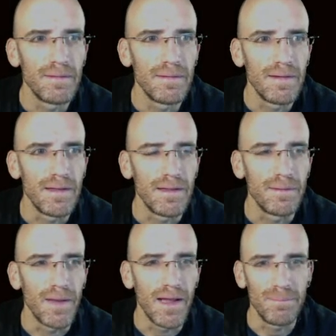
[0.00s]
in
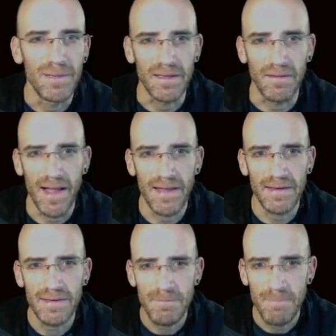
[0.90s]
my Pig
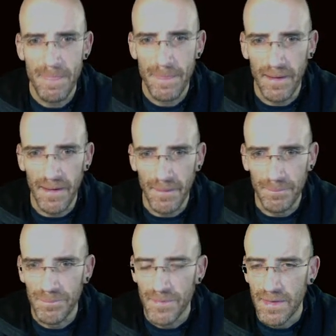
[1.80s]
Latin,
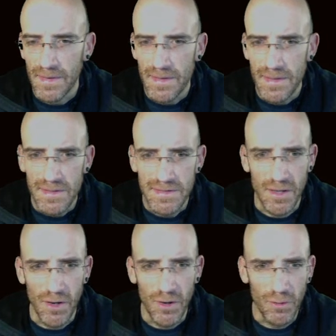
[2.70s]

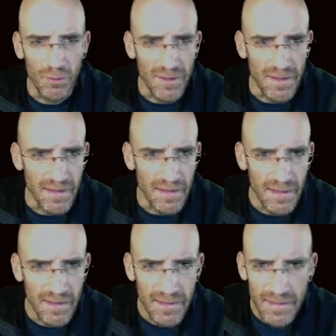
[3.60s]
so the
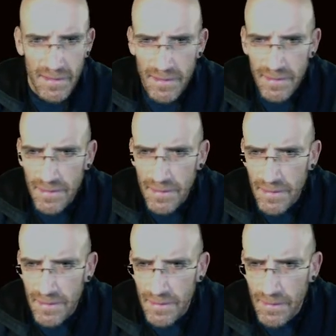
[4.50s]

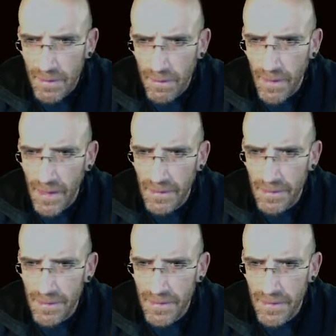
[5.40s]

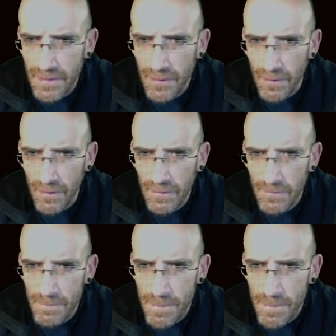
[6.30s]
length here.